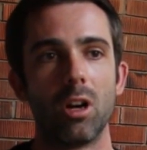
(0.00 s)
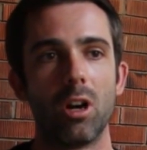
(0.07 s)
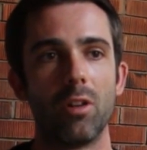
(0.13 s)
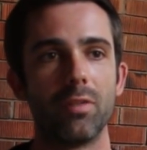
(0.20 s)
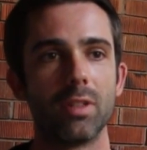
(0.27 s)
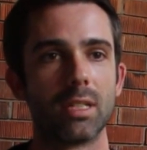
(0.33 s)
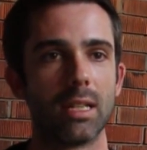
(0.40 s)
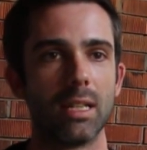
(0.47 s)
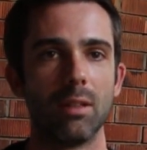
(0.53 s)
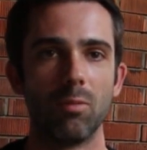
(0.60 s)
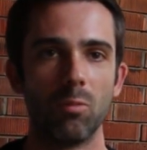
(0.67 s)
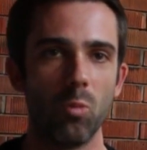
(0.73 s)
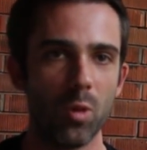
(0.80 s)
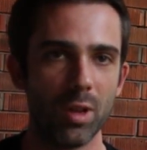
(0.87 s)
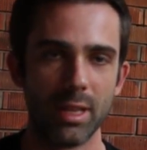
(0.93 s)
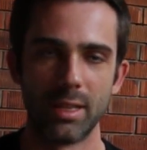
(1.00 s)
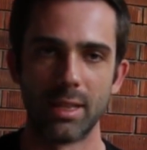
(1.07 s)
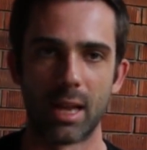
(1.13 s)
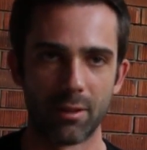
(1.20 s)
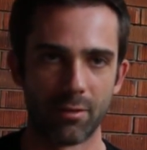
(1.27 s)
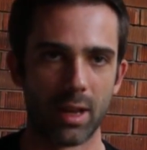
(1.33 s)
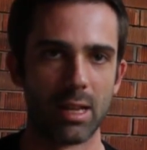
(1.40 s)
Obviously, within
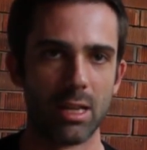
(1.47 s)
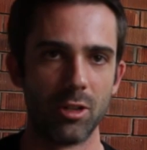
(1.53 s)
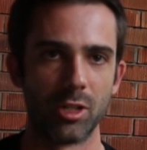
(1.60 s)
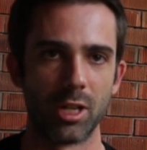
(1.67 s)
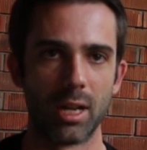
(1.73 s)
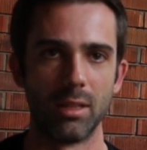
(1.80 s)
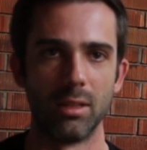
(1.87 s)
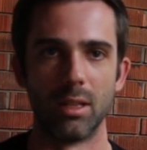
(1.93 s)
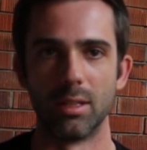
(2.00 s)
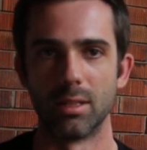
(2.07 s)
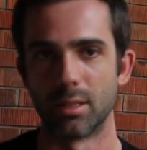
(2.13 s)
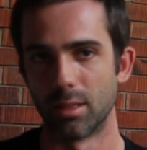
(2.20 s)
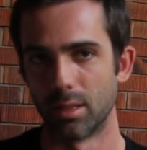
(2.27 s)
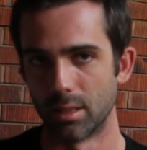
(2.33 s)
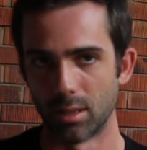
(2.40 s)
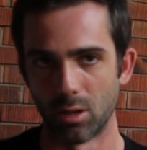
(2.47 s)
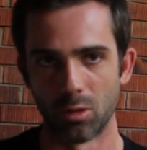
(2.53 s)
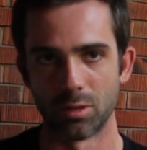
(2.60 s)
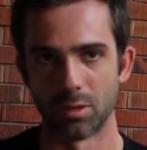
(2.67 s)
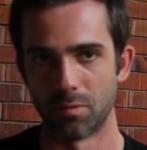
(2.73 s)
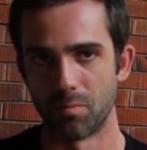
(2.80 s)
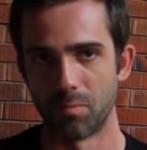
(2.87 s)
that value chain, there's
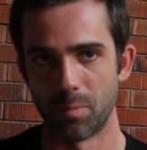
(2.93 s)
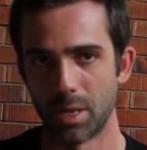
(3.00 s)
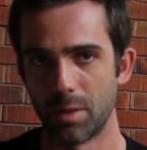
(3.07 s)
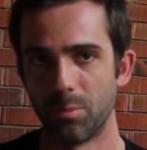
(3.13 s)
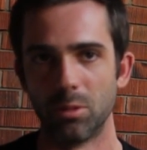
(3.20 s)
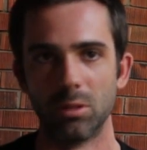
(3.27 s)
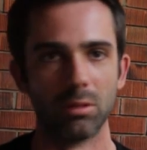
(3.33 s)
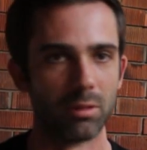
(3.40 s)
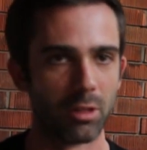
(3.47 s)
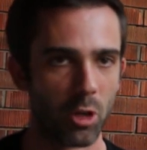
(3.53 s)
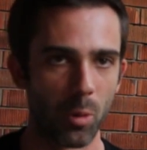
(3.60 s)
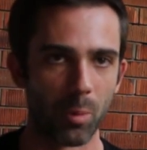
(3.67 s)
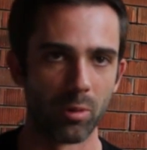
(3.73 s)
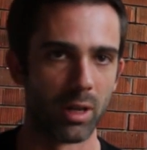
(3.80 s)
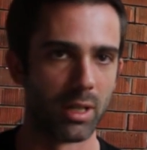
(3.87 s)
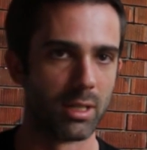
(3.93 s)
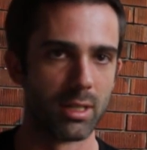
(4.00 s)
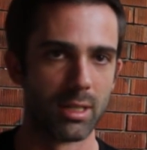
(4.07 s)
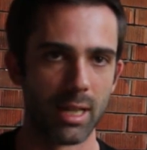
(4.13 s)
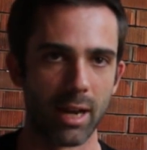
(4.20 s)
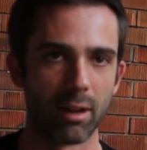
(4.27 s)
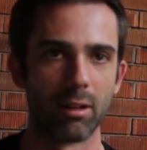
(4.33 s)
lots of people, the
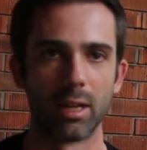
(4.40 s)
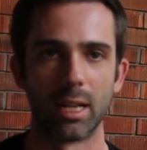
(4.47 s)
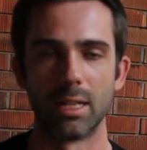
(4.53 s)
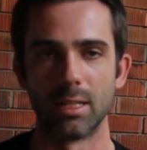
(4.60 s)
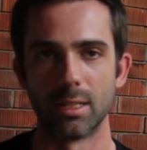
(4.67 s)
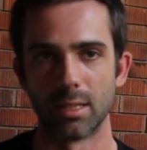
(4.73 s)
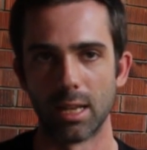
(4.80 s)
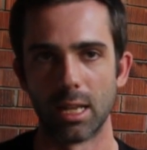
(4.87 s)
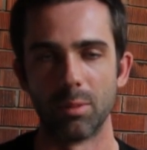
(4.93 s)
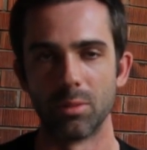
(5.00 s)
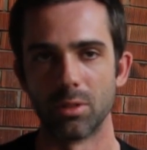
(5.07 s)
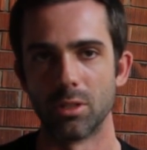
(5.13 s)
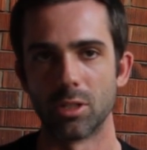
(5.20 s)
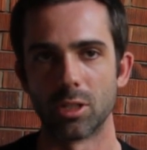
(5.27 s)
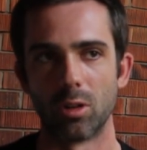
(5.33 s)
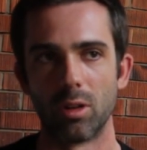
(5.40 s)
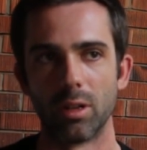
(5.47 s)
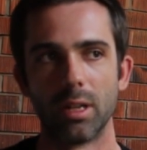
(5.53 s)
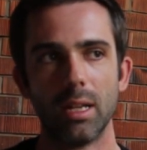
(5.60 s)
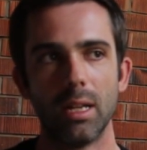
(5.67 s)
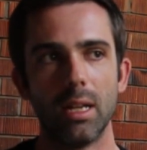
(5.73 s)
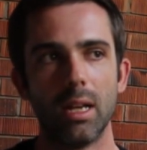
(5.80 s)
operators, the aggregators, the labels, and so